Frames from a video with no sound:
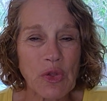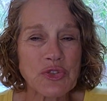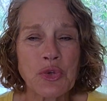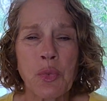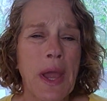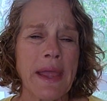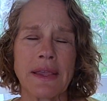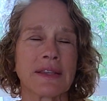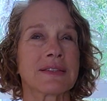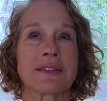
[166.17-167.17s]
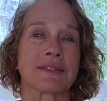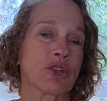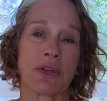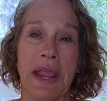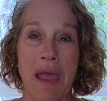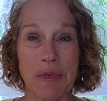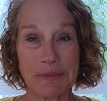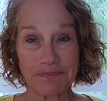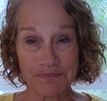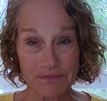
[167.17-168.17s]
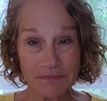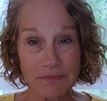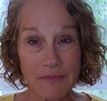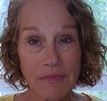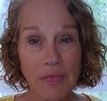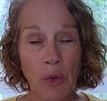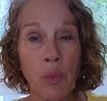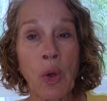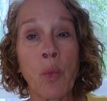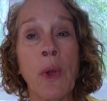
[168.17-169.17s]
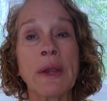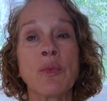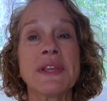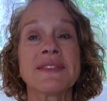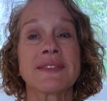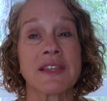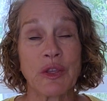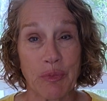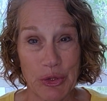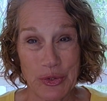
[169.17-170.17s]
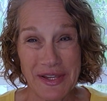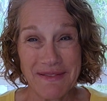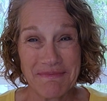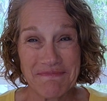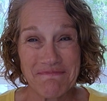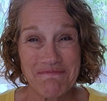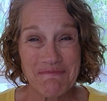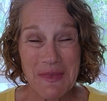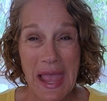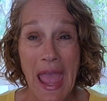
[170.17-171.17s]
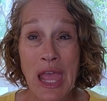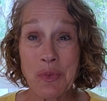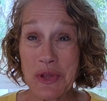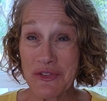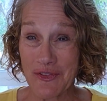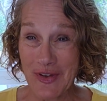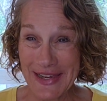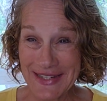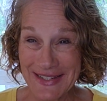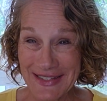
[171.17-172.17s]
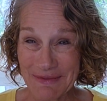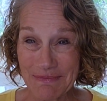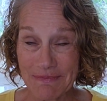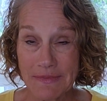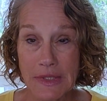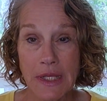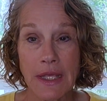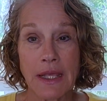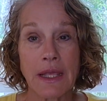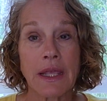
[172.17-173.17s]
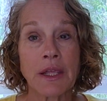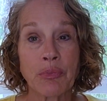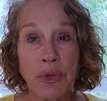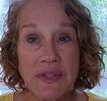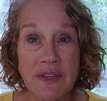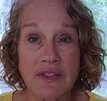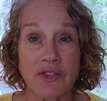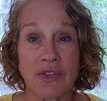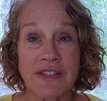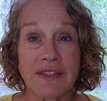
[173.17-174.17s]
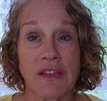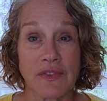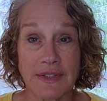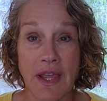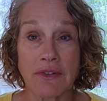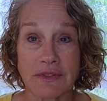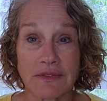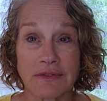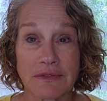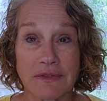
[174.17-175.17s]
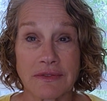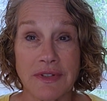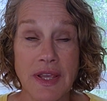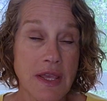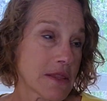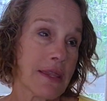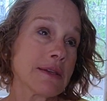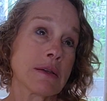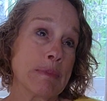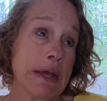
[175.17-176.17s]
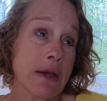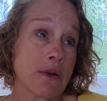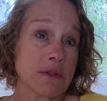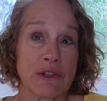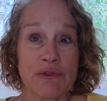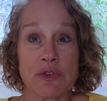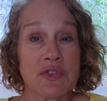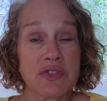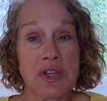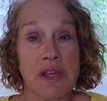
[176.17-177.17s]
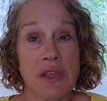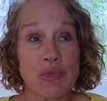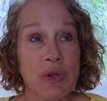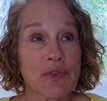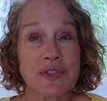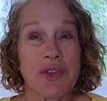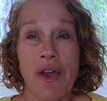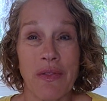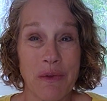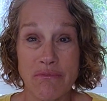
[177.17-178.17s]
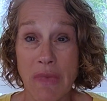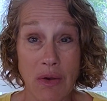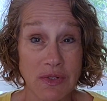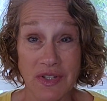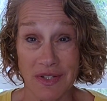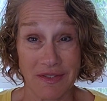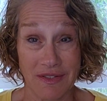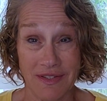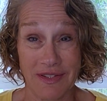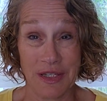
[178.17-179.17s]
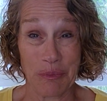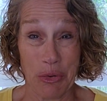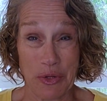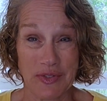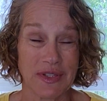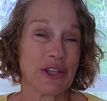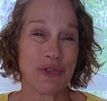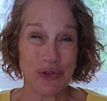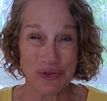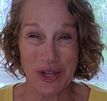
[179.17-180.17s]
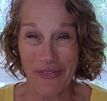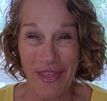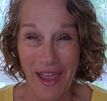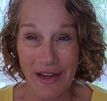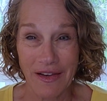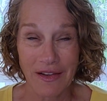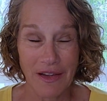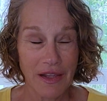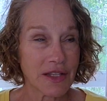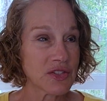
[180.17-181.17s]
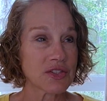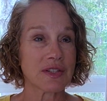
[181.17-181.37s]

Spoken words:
So why is this a good habit? Well, when we seek beauty and we find it, it brings our stress level down. Think about the first time you ever saw the mountains in person, if you've done that. It